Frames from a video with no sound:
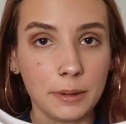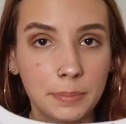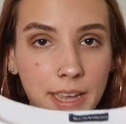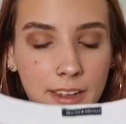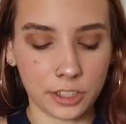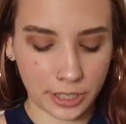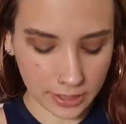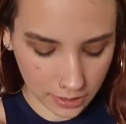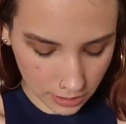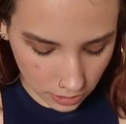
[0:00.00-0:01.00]
But yeah, it just
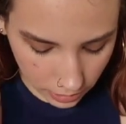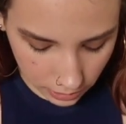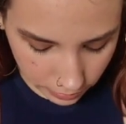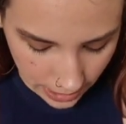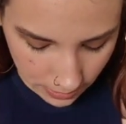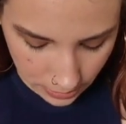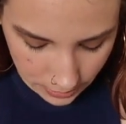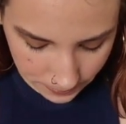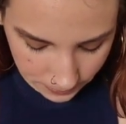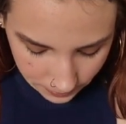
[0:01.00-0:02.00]
has this cute little
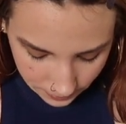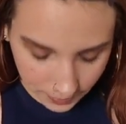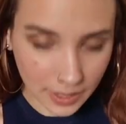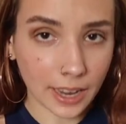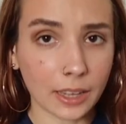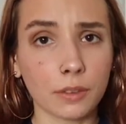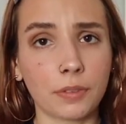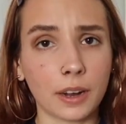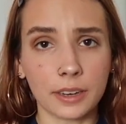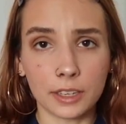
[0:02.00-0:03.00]
flower at the
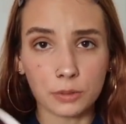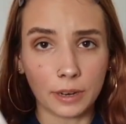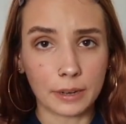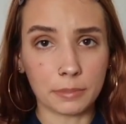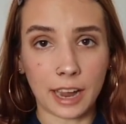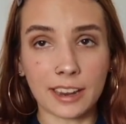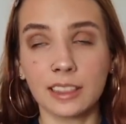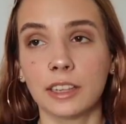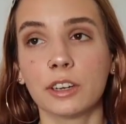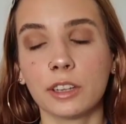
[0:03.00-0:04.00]
front. It's ribbed. I
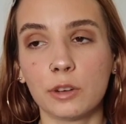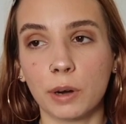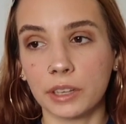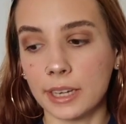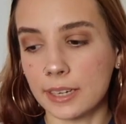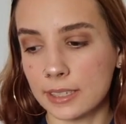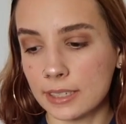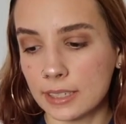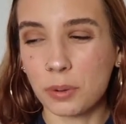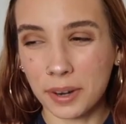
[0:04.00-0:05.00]
literally wear
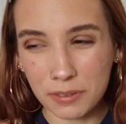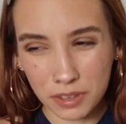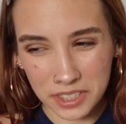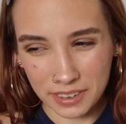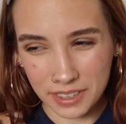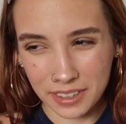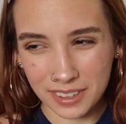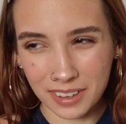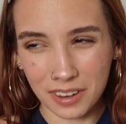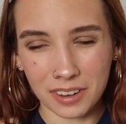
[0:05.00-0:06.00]
this
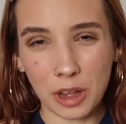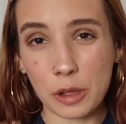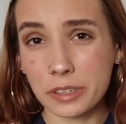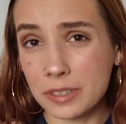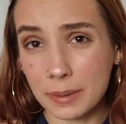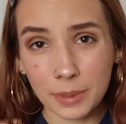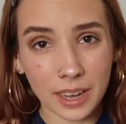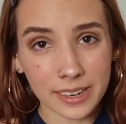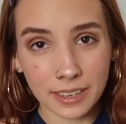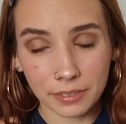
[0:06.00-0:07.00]
24/7. Also
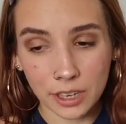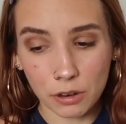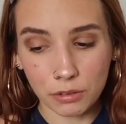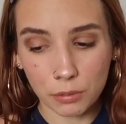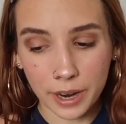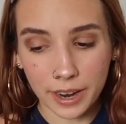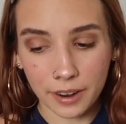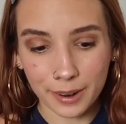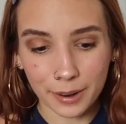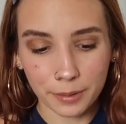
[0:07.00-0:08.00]
something I definitely
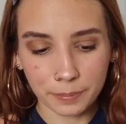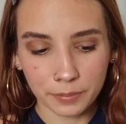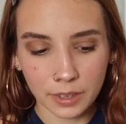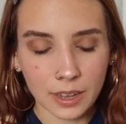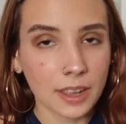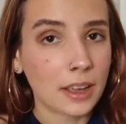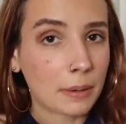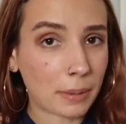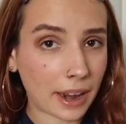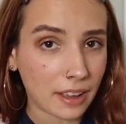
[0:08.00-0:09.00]
overwear,
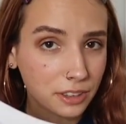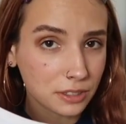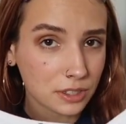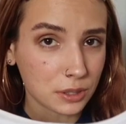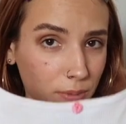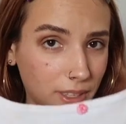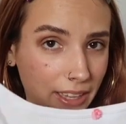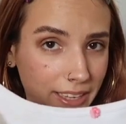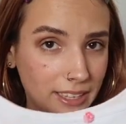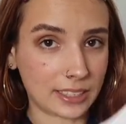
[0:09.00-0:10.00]
but I also just really
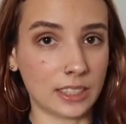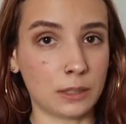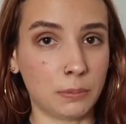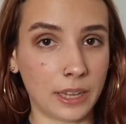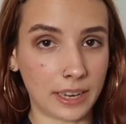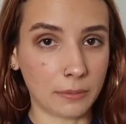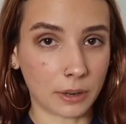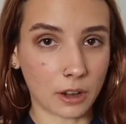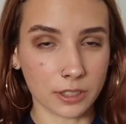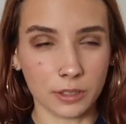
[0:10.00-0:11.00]
like it because it's plain,
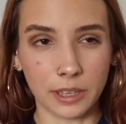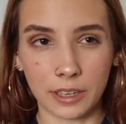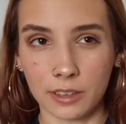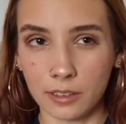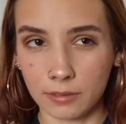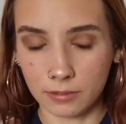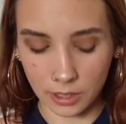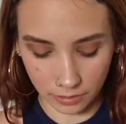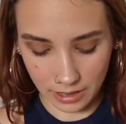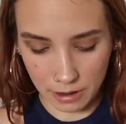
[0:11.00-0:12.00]
but also like
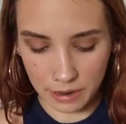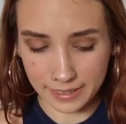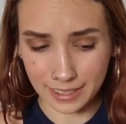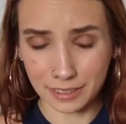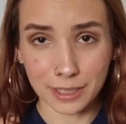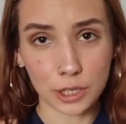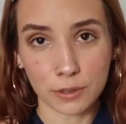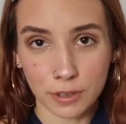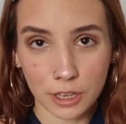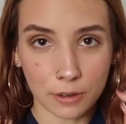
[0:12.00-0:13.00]
the flower adds a little touch of